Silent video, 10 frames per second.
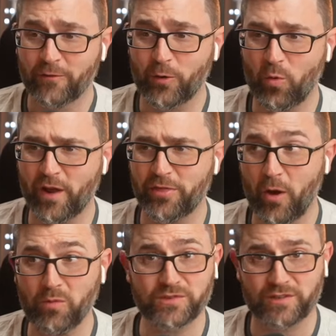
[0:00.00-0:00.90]
for what I
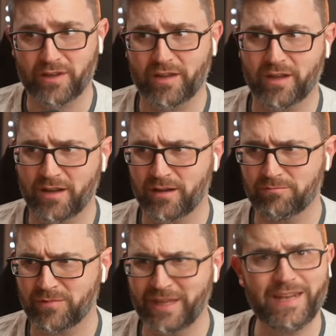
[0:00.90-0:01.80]
thought was just like a
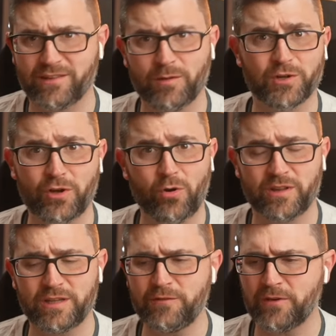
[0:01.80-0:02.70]
leading somewhere
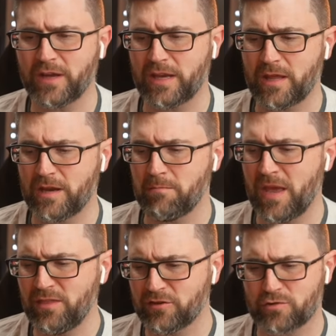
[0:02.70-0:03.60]
totally different, and it
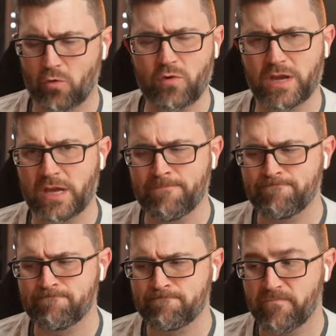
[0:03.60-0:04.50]
made the story
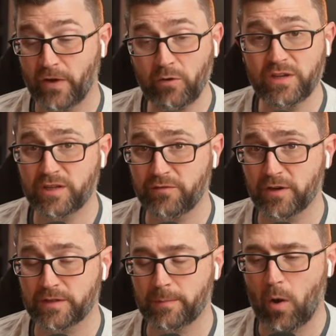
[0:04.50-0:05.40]
very
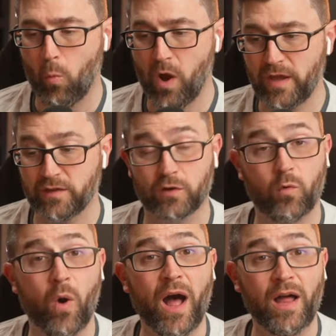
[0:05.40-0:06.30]
different about what is
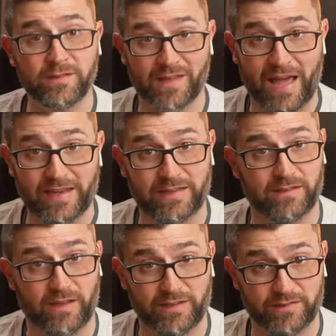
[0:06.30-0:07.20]
Juan's idealized